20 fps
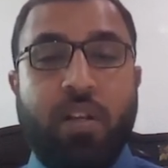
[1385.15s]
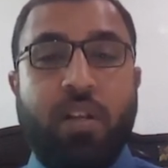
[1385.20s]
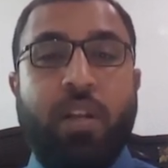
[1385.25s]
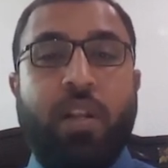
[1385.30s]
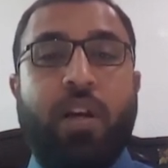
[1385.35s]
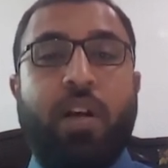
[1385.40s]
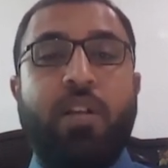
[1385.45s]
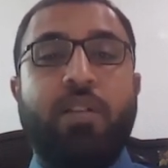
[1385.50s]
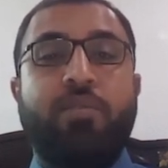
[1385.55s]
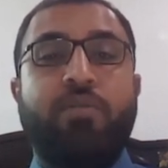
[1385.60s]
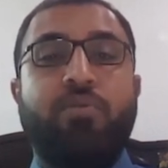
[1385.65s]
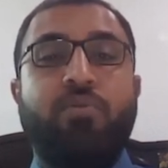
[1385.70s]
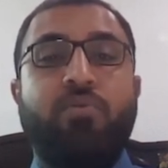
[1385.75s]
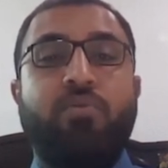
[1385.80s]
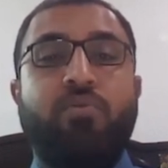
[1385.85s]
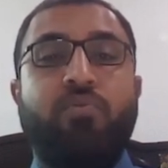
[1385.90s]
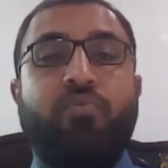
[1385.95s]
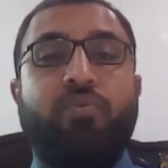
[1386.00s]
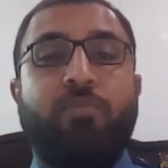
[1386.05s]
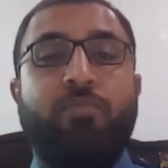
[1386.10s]
and
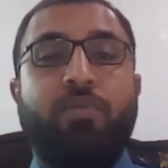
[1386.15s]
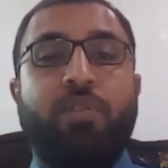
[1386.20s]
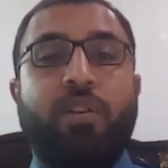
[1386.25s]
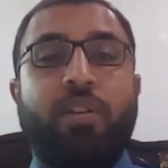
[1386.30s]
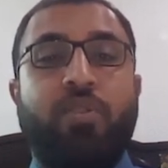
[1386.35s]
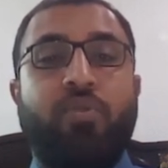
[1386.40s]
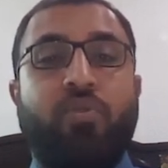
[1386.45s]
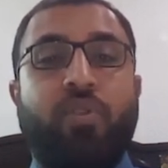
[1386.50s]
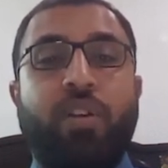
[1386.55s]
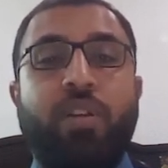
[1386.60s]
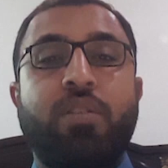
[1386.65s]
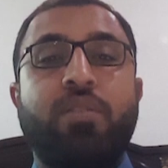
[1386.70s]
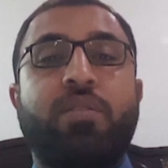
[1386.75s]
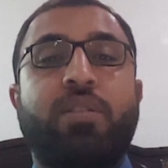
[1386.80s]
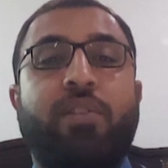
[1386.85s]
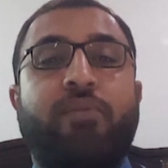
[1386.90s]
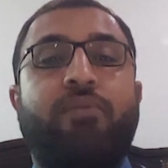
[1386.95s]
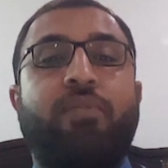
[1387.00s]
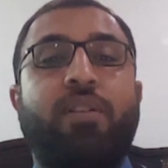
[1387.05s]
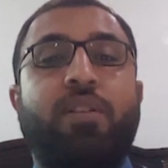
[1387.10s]
also from the drawings
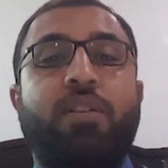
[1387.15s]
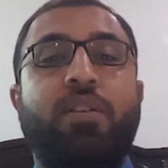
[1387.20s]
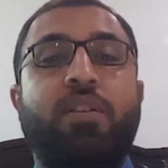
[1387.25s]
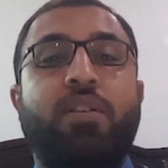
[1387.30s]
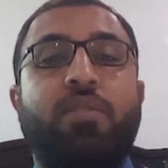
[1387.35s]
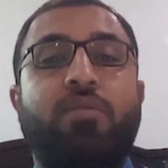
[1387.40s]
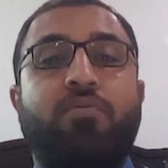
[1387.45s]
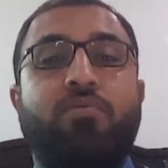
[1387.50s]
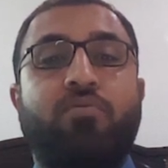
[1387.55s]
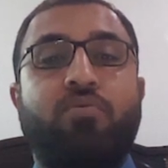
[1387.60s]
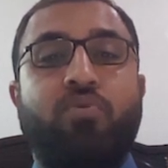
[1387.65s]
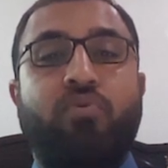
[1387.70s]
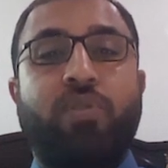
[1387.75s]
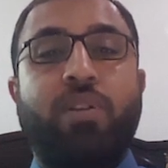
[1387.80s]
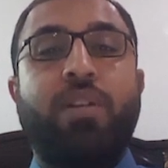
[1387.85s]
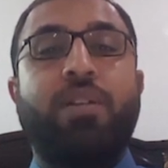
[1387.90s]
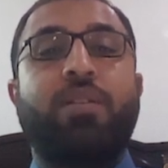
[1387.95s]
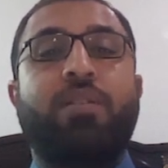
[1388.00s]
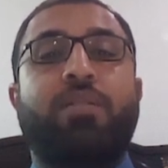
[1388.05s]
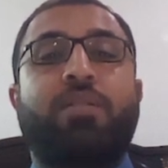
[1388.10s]
definitely you
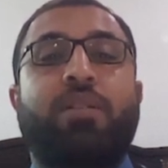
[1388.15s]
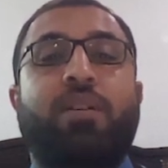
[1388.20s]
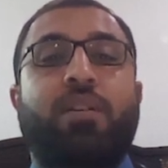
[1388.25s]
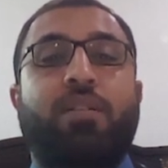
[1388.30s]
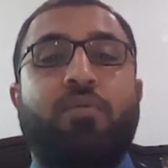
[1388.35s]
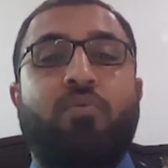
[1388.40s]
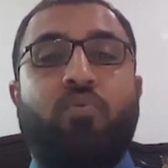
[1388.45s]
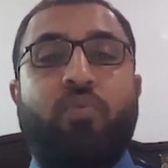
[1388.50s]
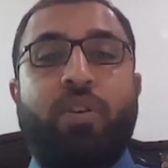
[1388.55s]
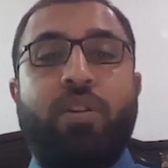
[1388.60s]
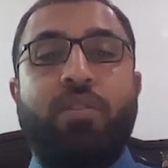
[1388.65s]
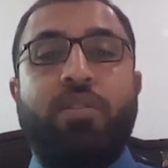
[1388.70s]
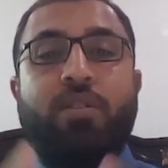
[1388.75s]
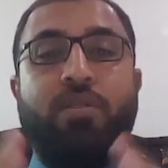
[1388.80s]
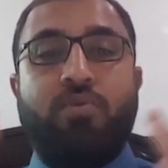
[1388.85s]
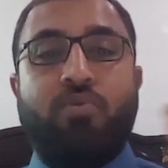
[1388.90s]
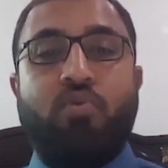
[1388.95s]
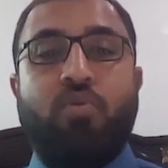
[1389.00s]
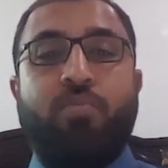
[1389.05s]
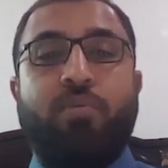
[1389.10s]
will understand what is the
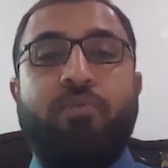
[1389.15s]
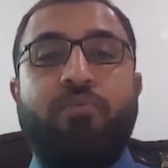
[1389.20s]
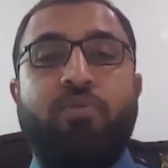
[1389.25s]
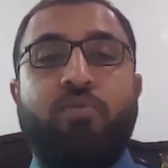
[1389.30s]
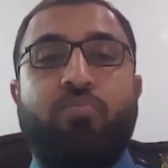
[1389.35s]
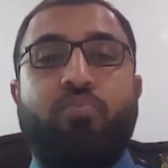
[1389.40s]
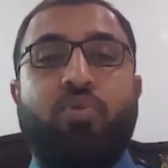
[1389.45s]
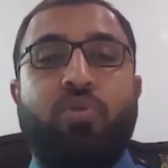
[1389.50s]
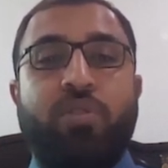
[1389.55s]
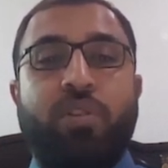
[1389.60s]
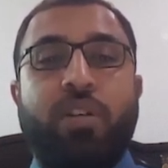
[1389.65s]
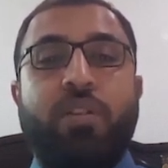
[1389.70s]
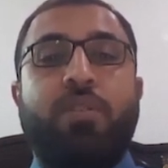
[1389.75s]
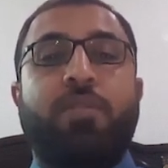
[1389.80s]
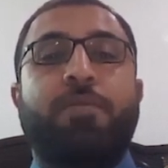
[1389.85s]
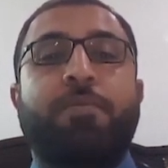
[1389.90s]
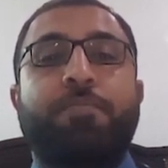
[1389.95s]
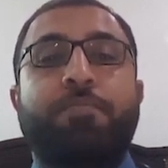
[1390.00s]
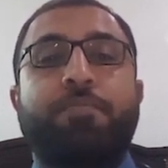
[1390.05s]
scope of the project.